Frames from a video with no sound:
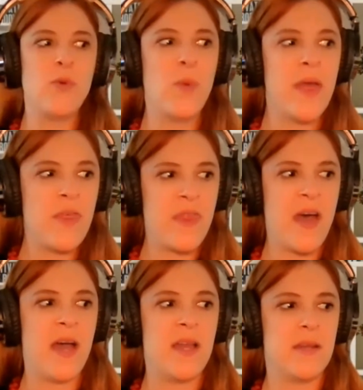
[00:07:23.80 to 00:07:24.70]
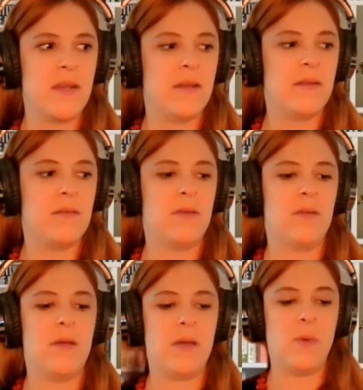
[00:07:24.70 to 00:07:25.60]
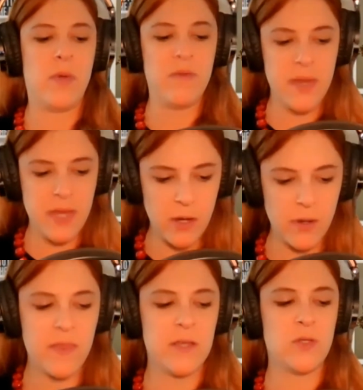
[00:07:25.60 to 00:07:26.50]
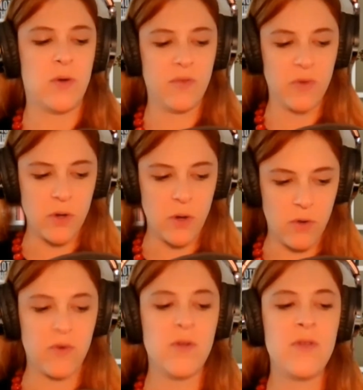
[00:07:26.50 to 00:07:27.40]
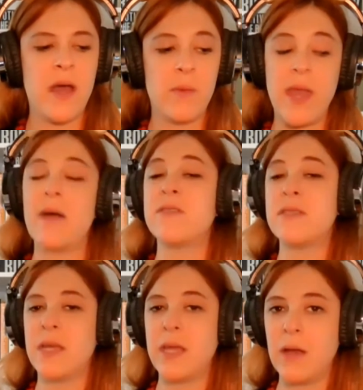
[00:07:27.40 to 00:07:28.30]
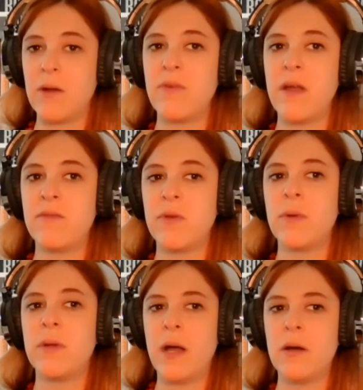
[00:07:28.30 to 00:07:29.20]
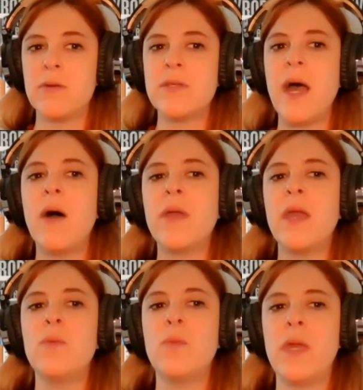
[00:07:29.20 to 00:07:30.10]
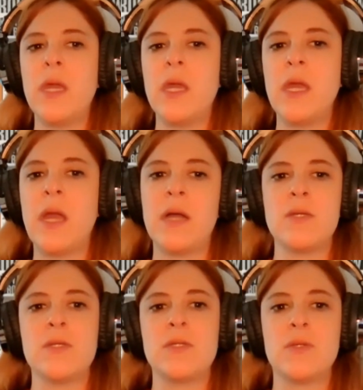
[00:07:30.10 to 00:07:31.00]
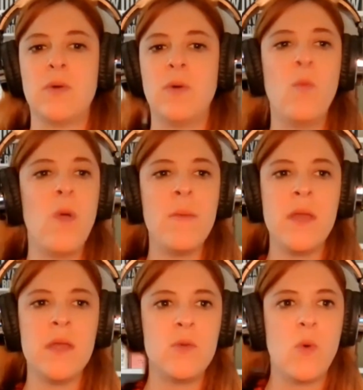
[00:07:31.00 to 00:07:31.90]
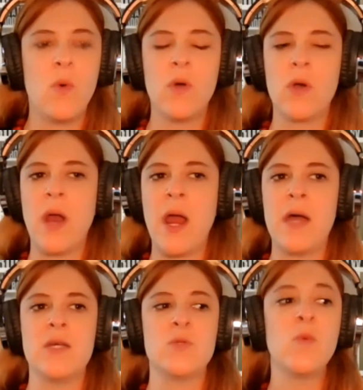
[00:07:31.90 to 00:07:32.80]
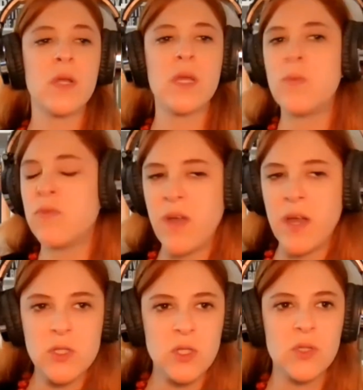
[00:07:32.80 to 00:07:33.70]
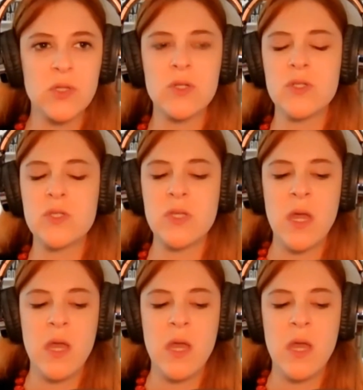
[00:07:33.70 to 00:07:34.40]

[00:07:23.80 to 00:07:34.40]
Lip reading: with that, we've been hearing this over and over that we have to take care of everyone else. How can we as women or as working professionals,